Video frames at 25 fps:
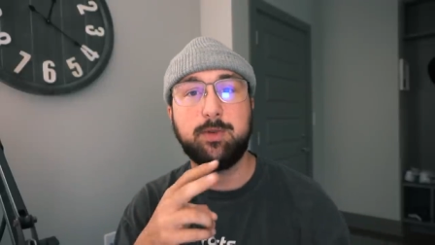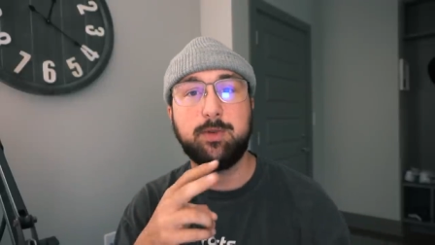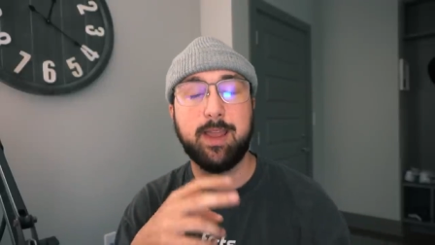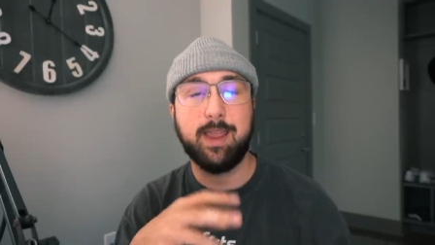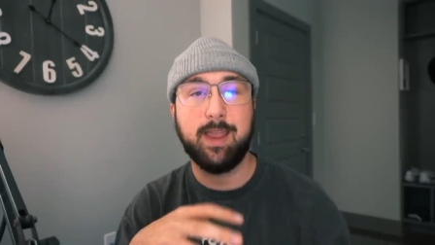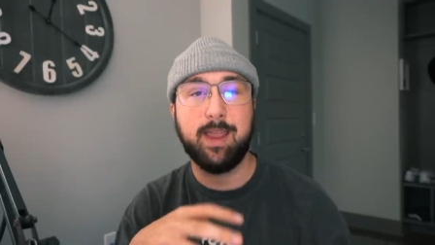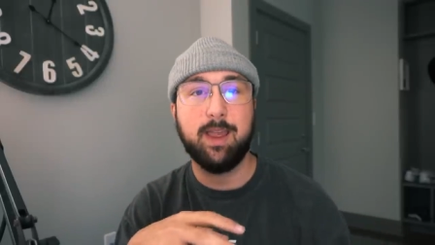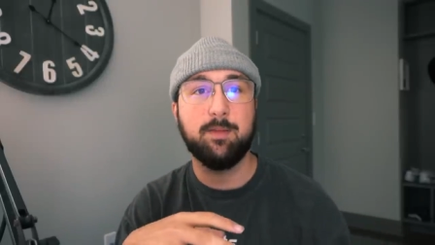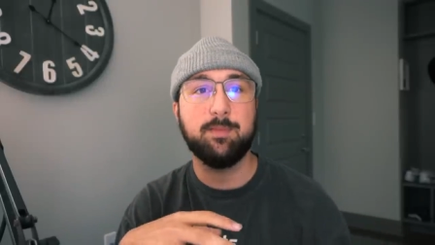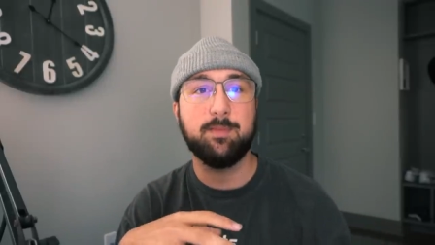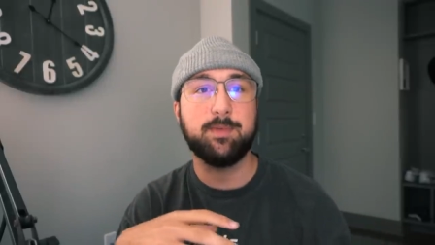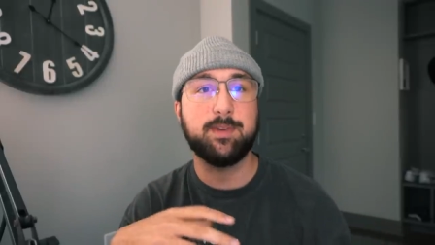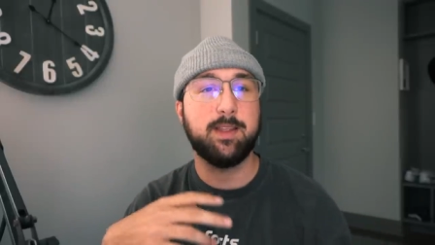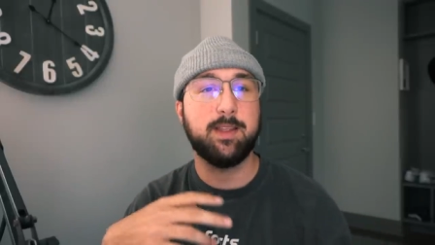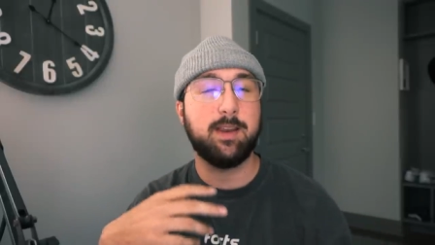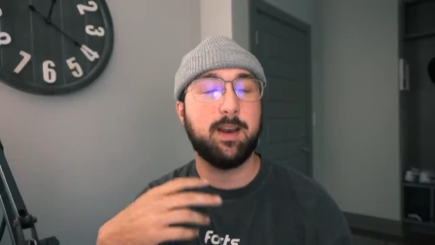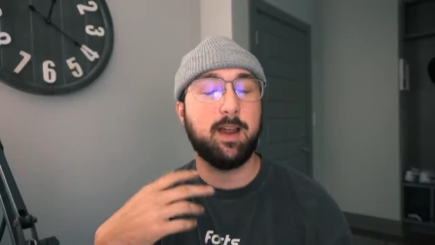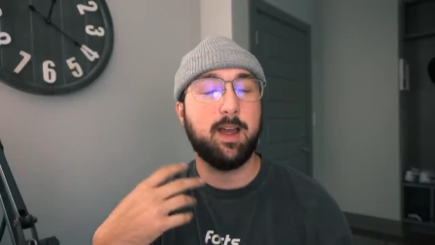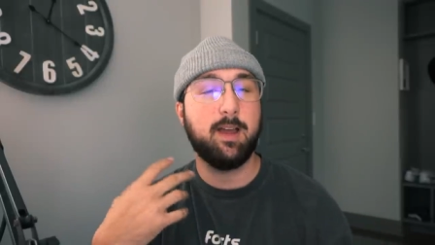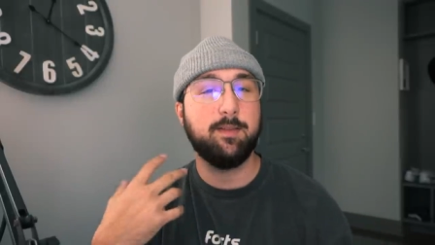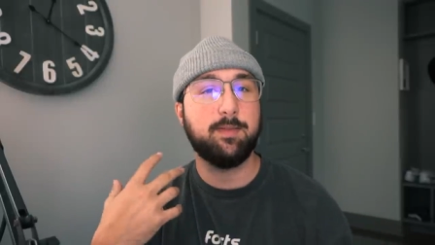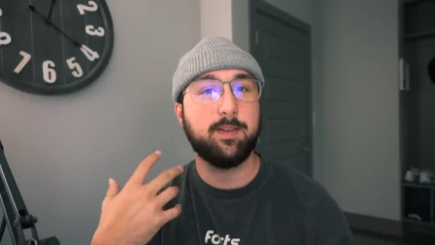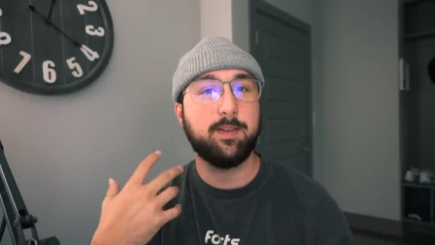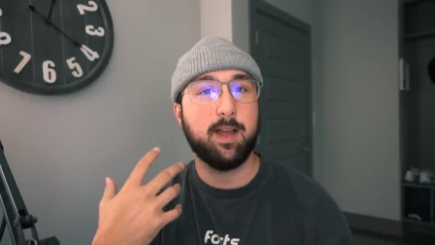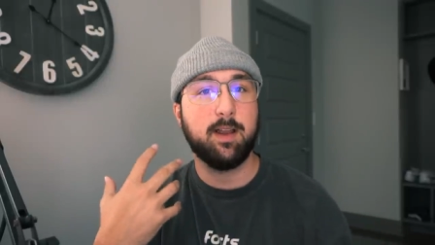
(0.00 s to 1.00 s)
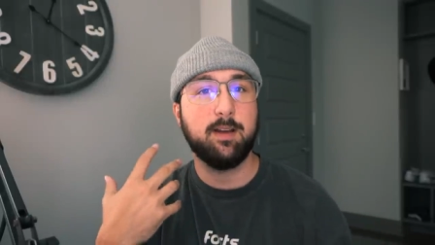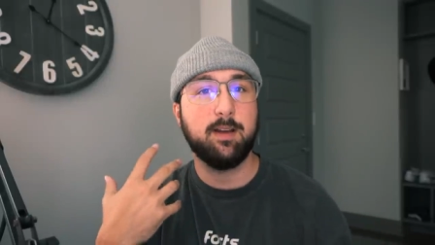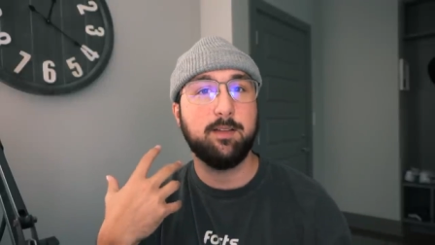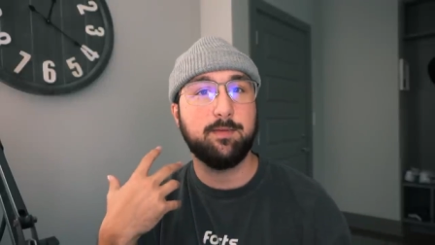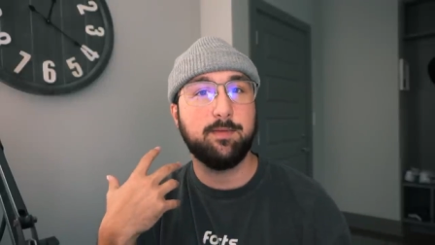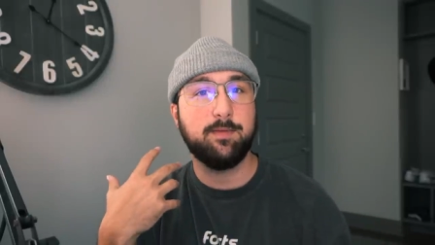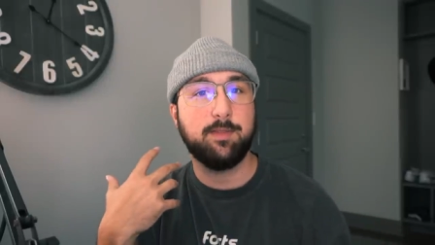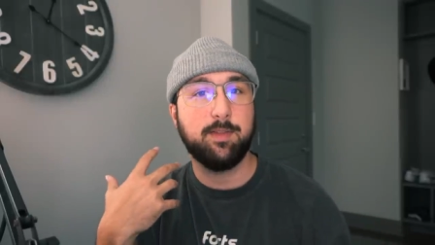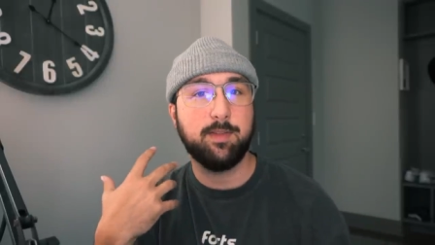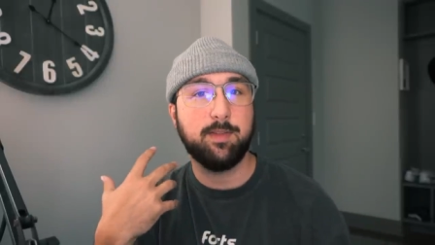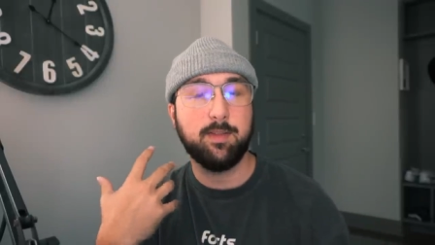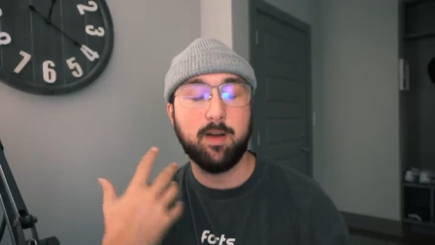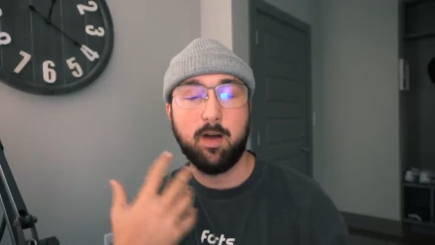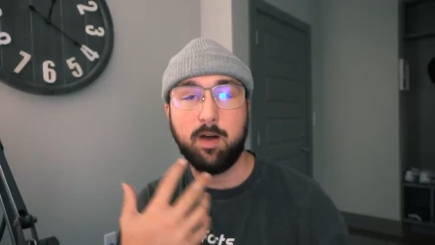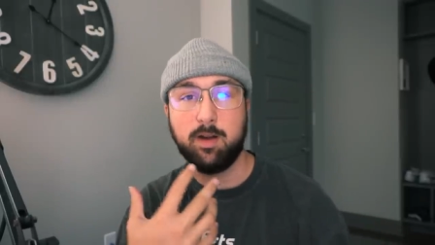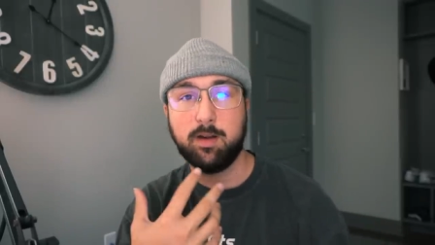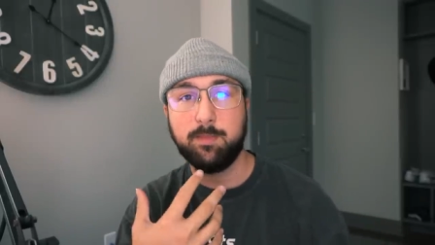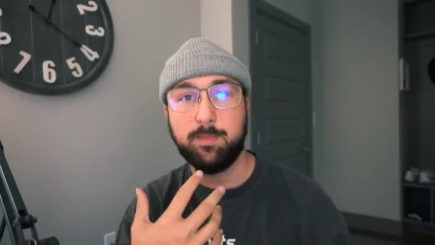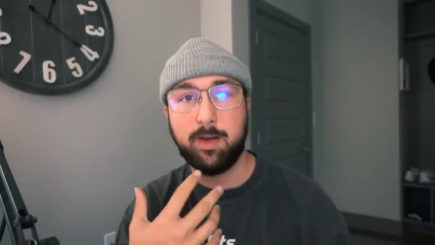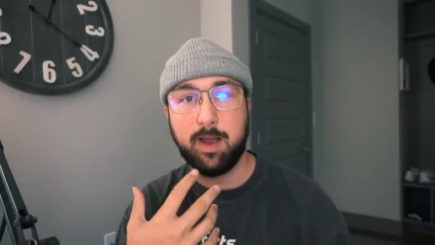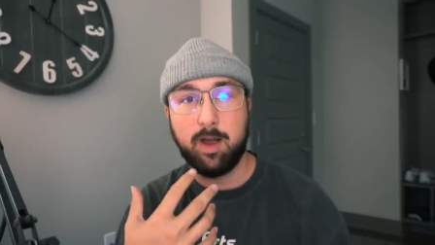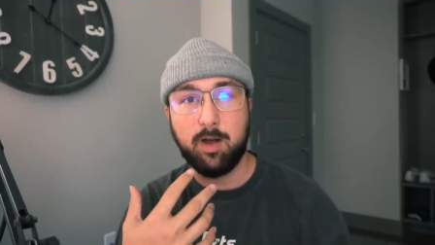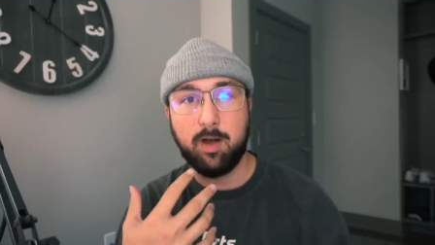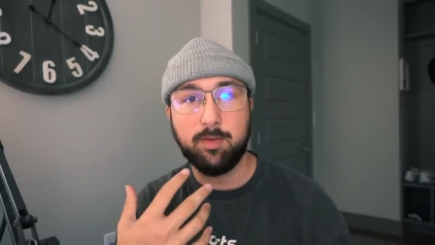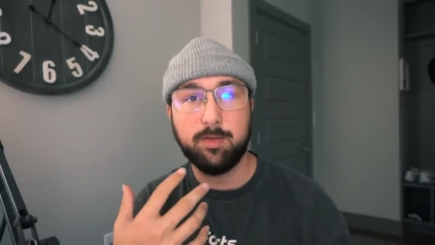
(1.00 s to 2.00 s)
camps that I've kind of thought
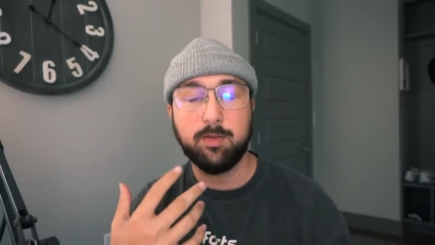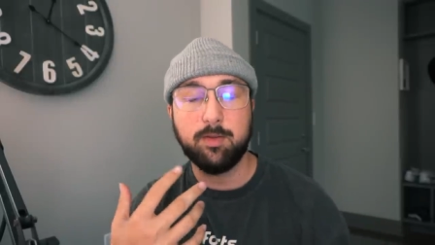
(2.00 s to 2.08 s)
about.